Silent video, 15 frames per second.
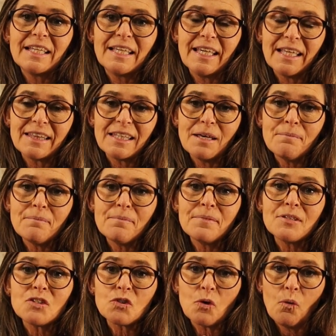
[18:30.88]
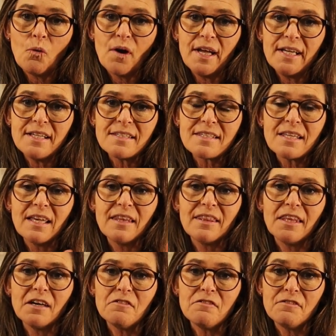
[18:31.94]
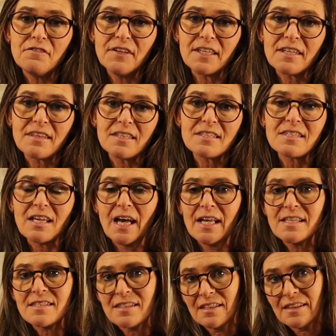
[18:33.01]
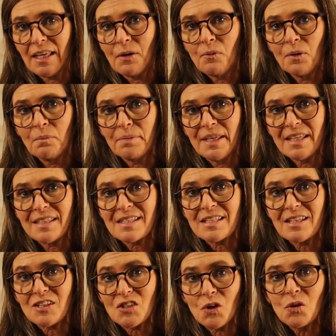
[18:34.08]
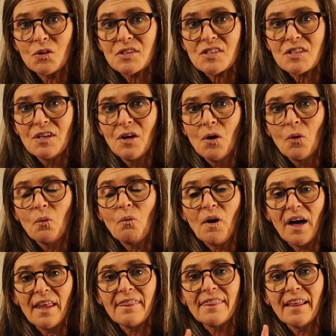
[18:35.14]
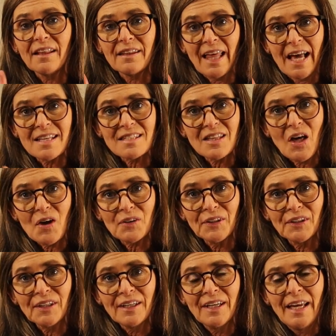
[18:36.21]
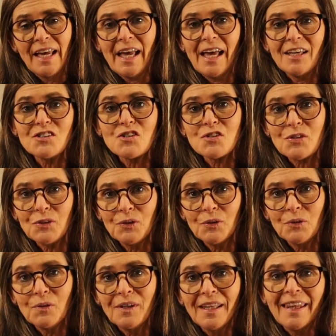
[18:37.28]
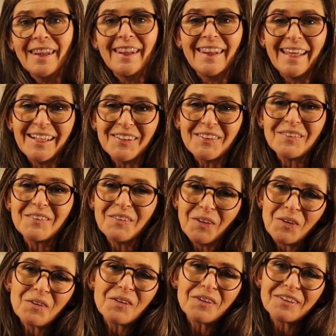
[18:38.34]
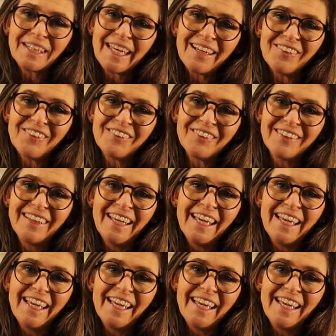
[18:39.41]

get them toys that fit the size that they will be as an adult. One, they'll last longer, and two, they don't know they're little.